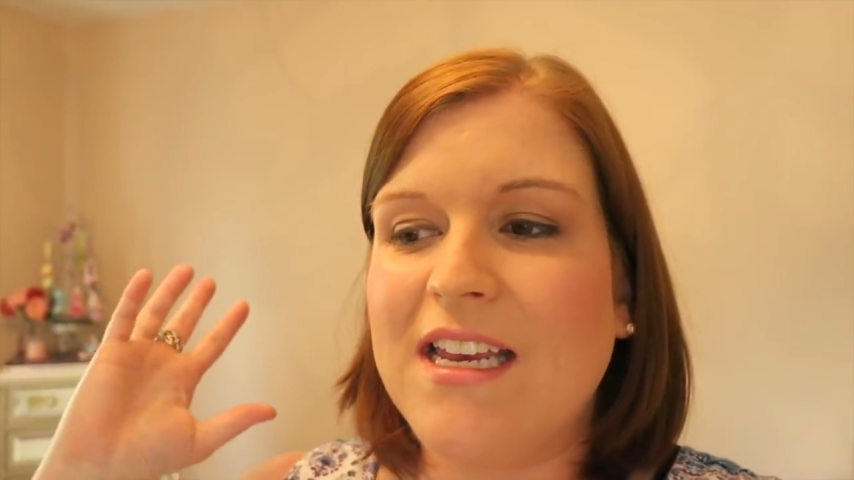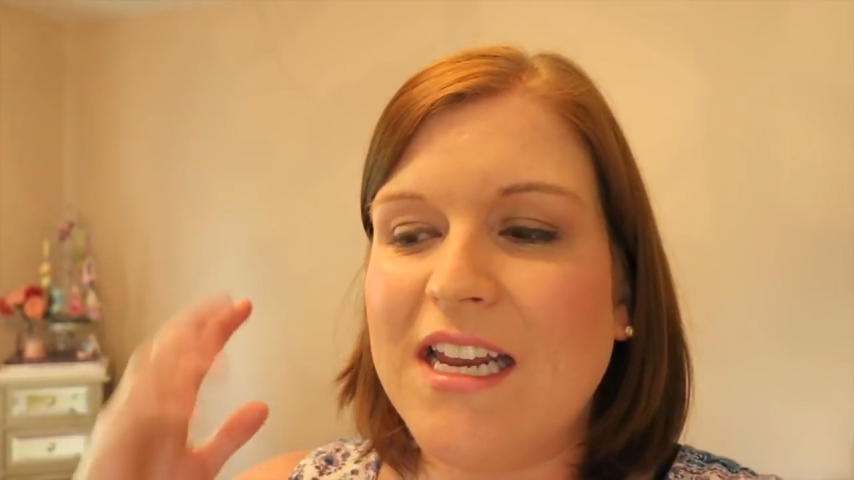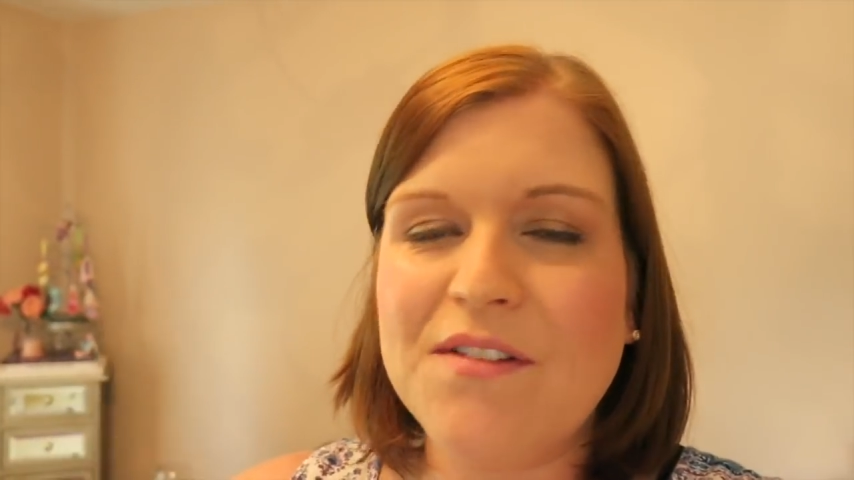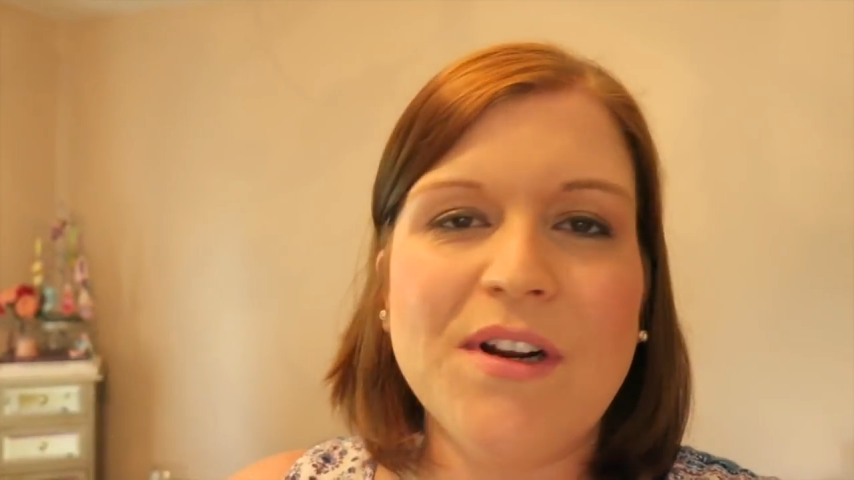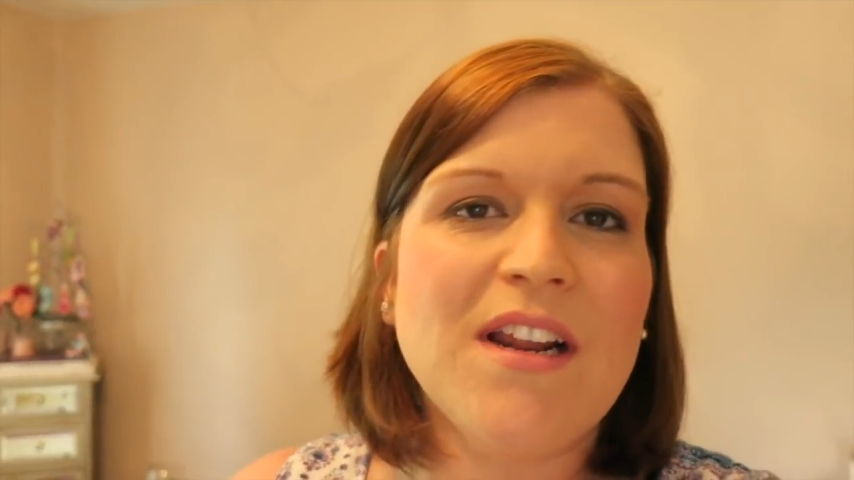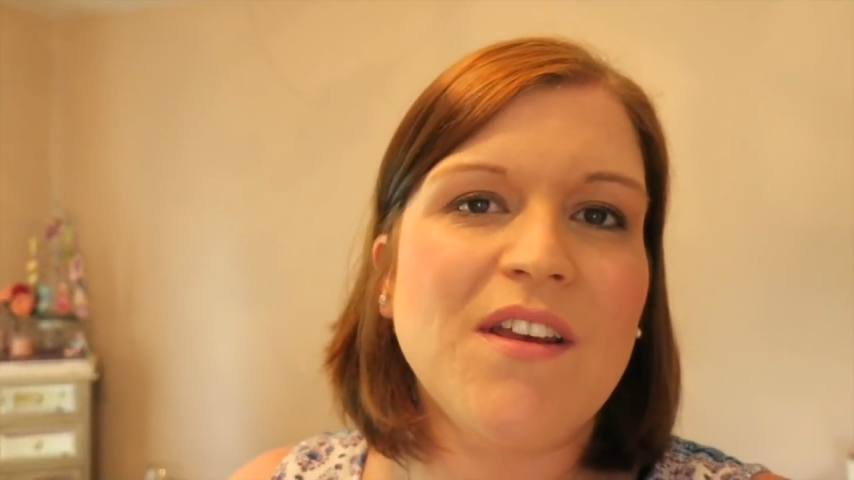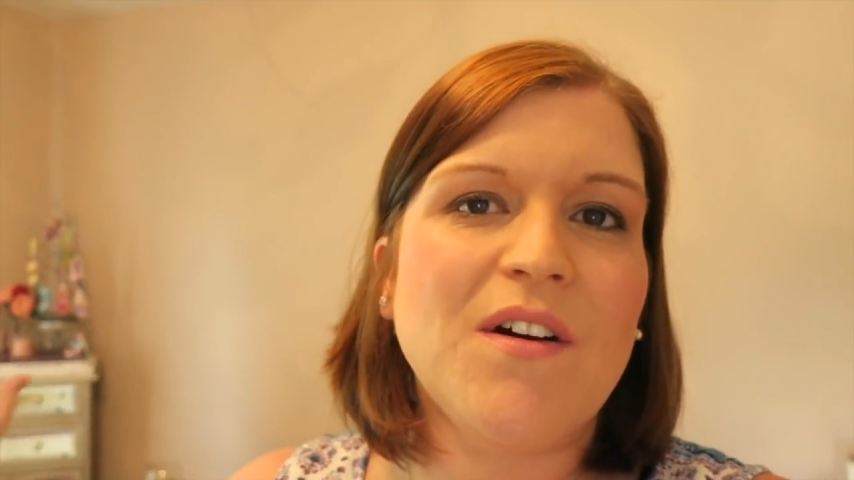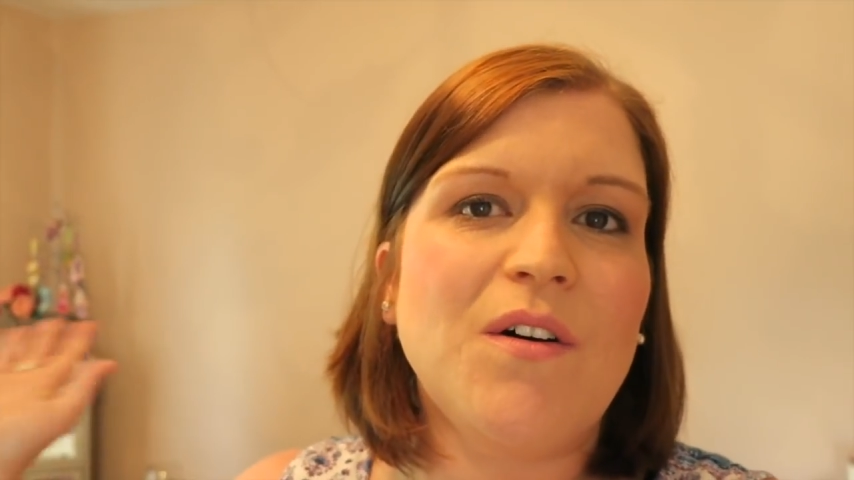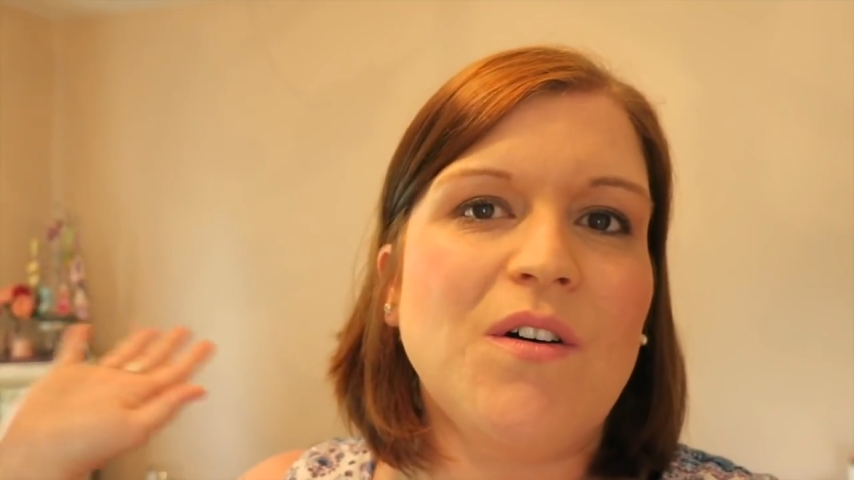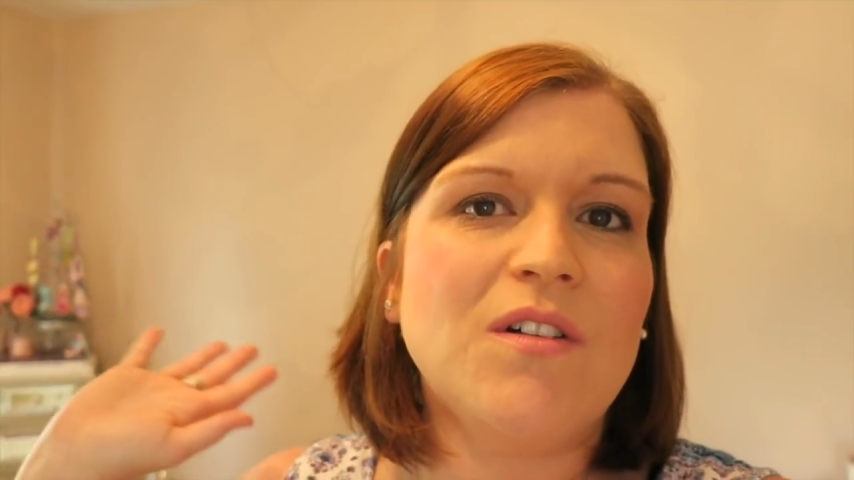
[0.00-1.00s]
getting rid of
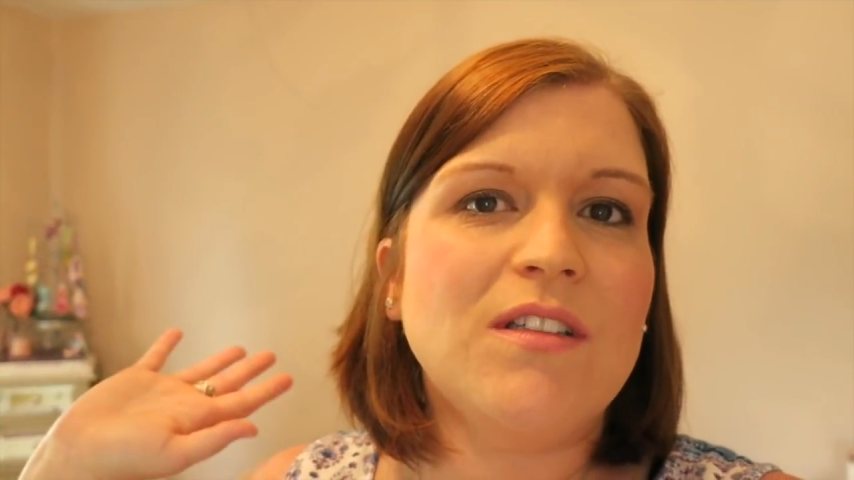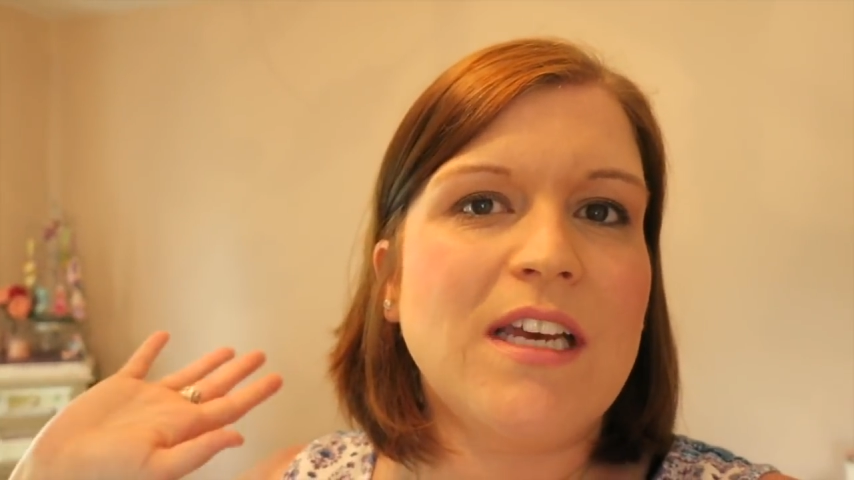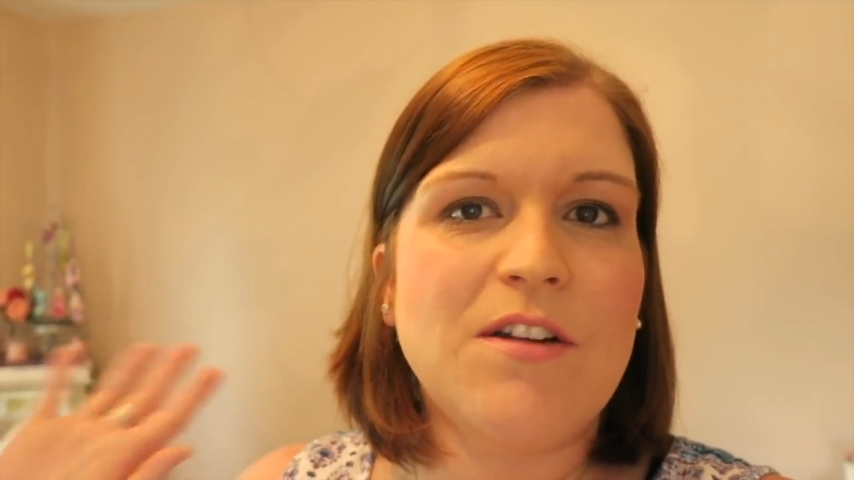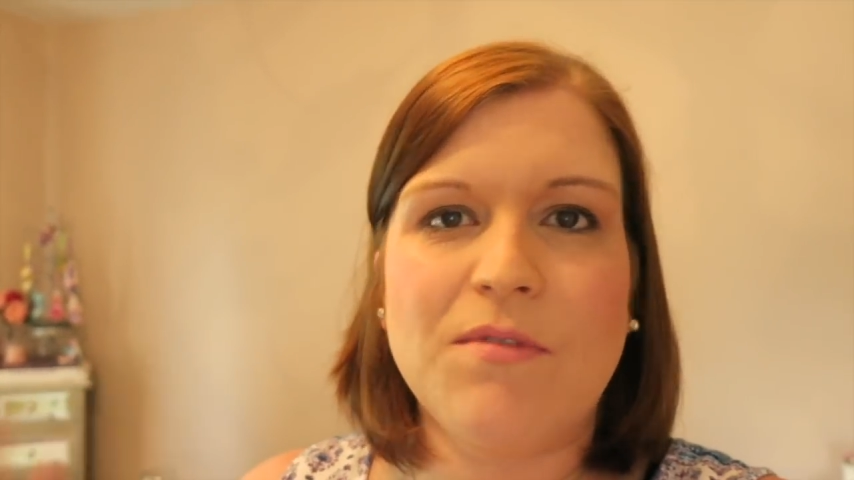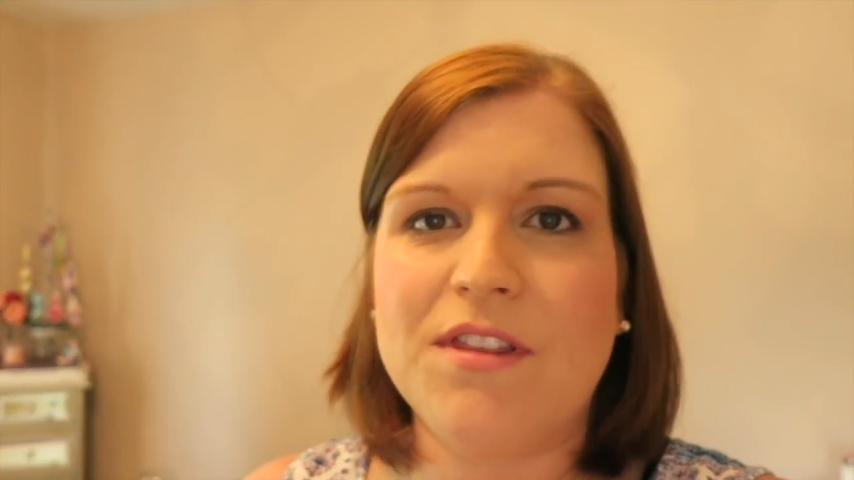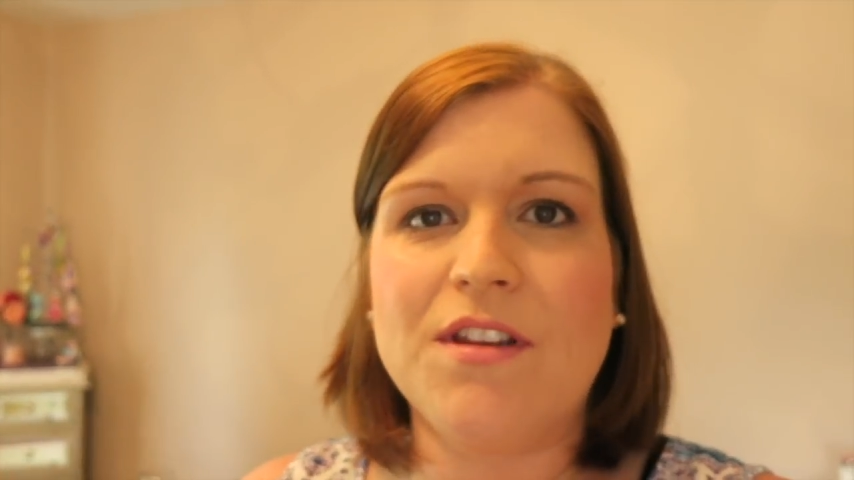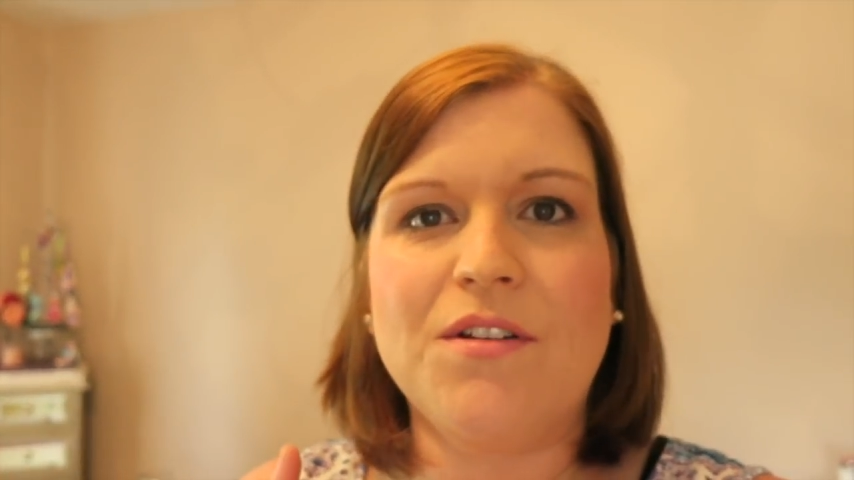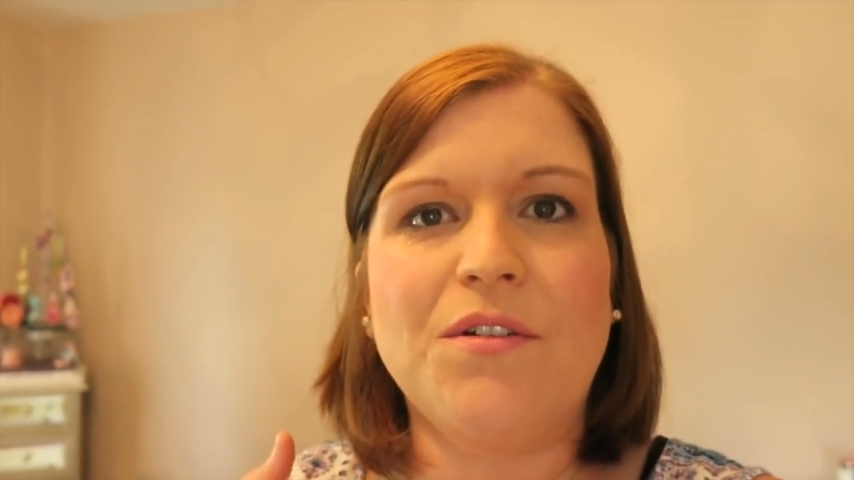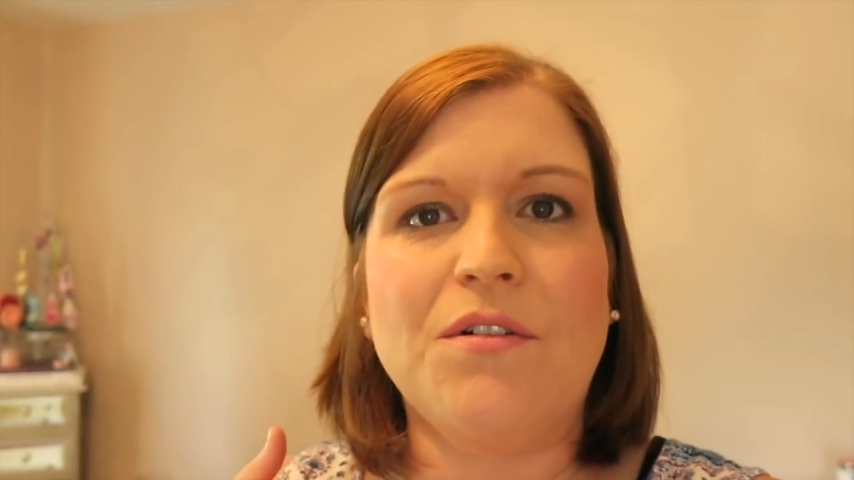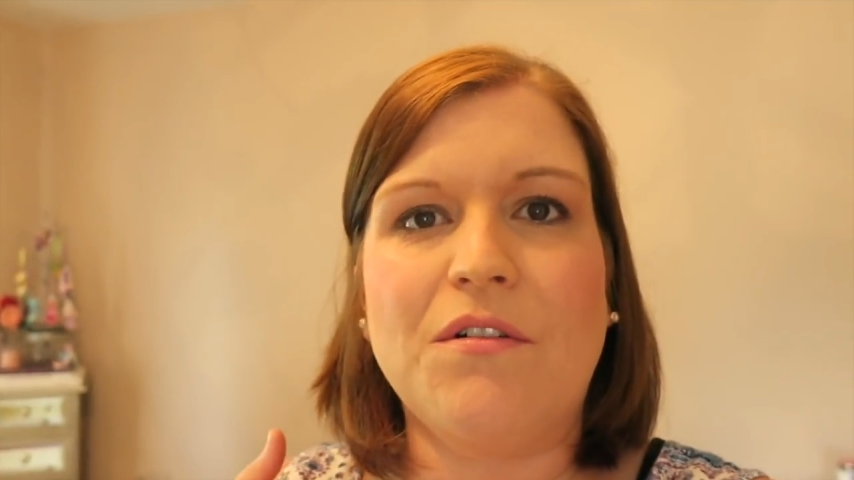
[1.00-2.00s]
the old, in with the
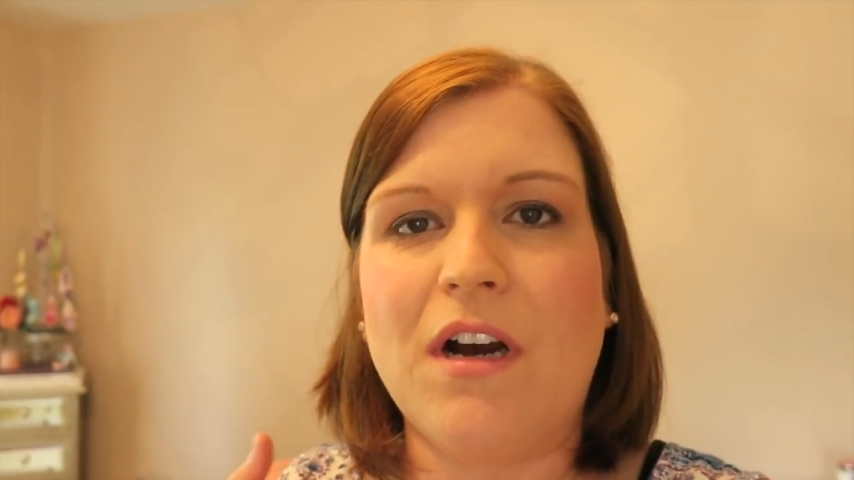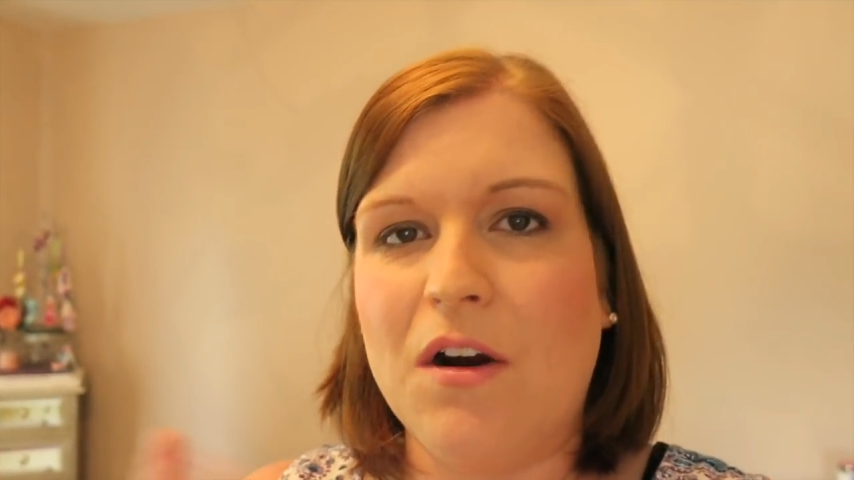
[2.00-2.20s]
new,